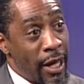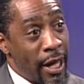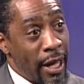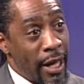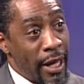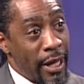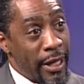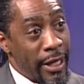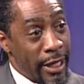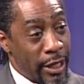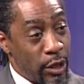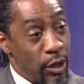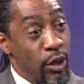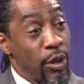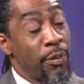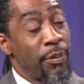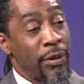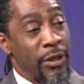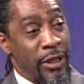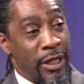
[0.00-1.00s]
uh, in
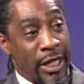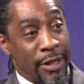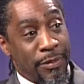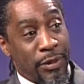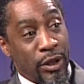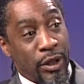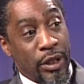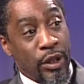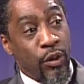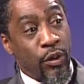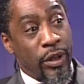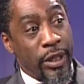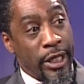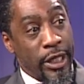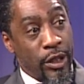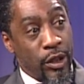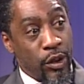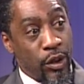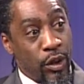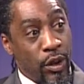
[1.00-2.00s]
your perception or
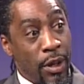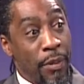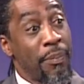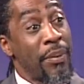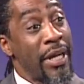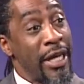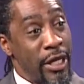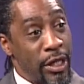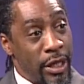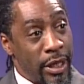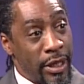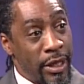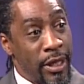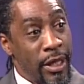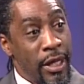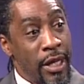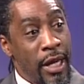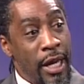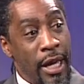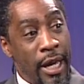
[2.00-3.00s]
in your opinion?
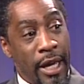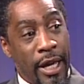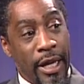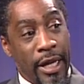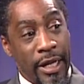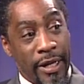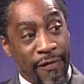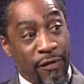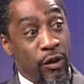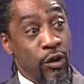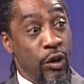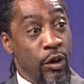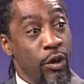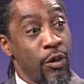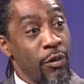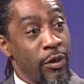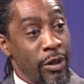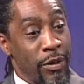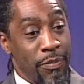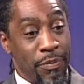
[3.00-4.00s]
Uh, if you
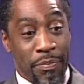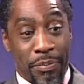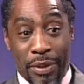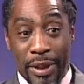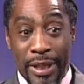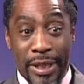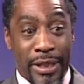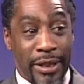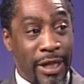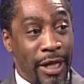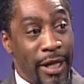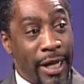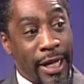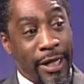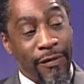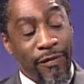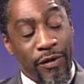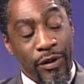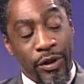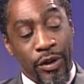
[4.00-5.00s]
do, please, yeah. I'd
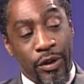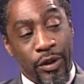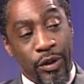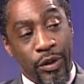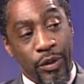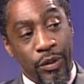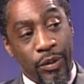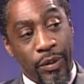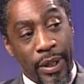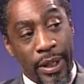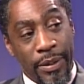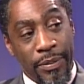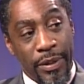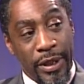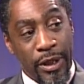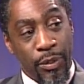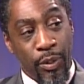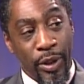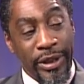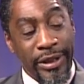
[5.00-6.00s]
like for you to uh,
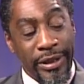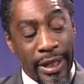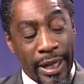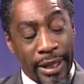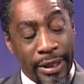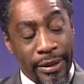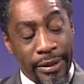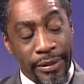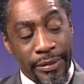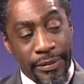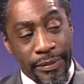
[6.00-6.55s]
express that.